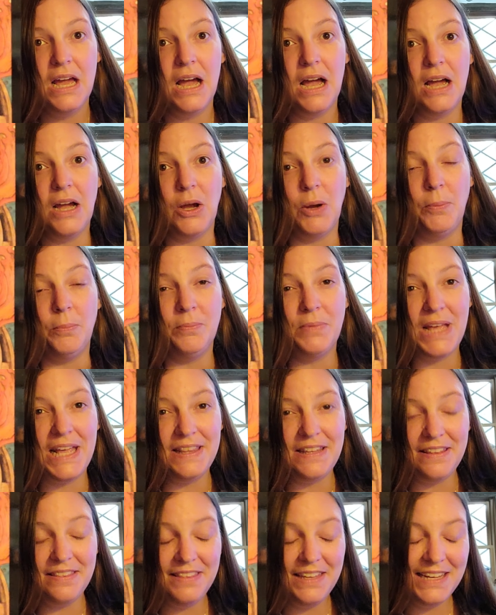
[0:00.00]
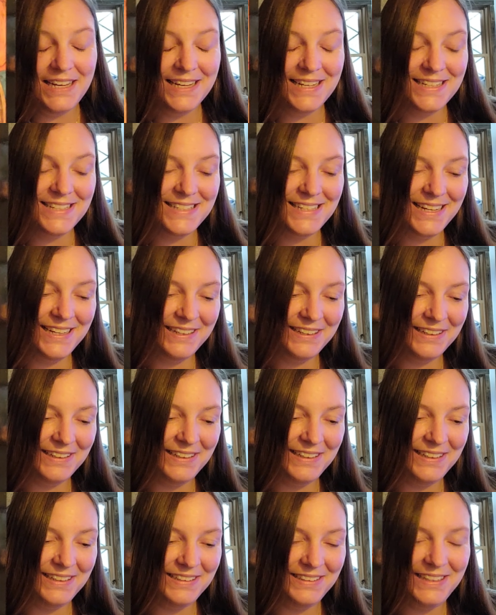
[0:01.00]
And the thing is,
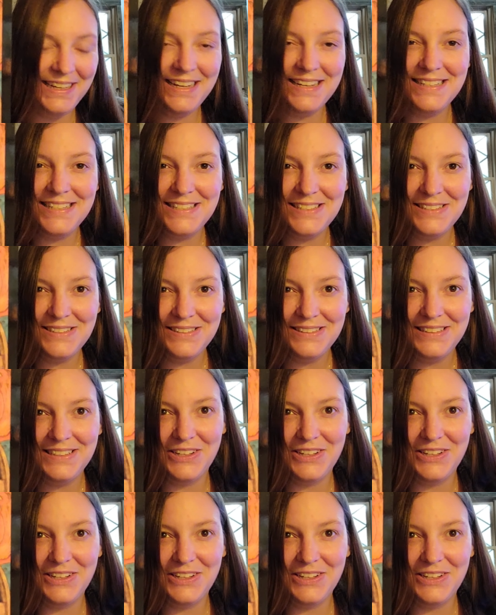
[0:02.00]
yes,